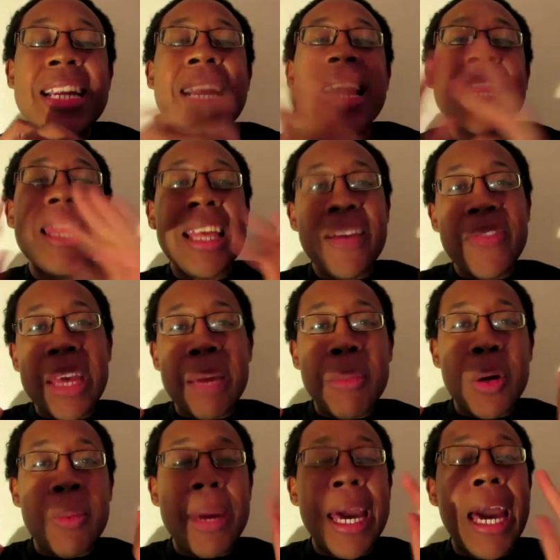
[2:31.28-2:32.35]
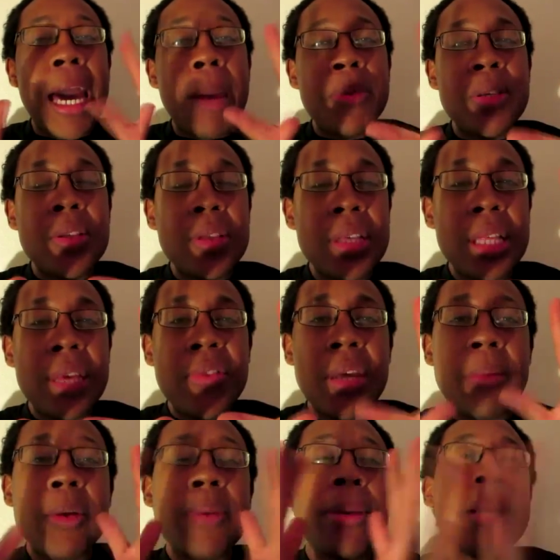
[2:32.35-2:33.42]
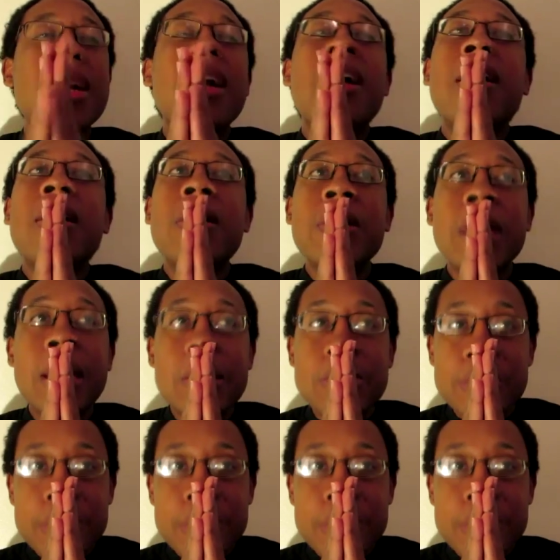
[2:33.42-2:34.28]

Love that moment. Absolutely love that moment. Okay.